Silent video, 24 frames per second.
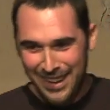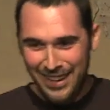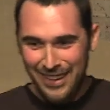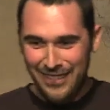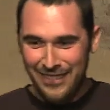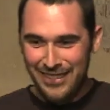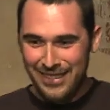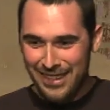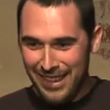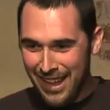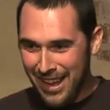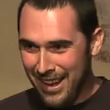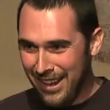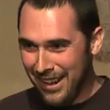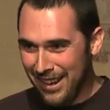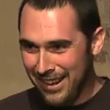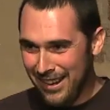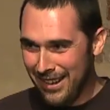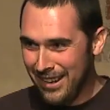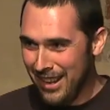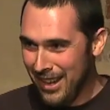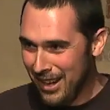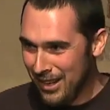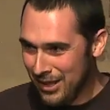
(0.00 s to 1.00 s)
It's
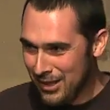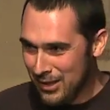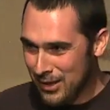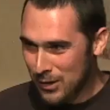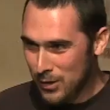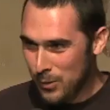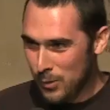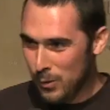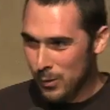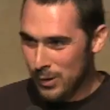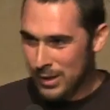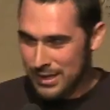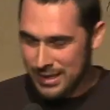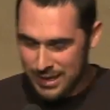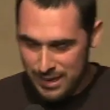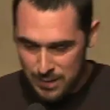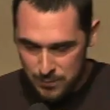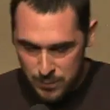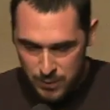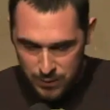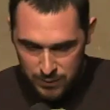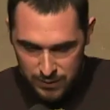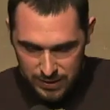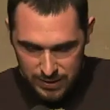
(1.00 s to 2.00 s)
not as cool as in the
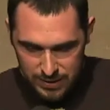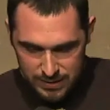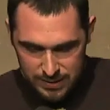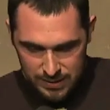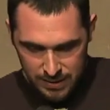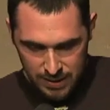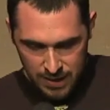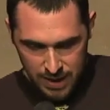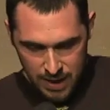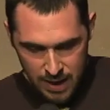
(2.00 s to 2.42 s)
movies.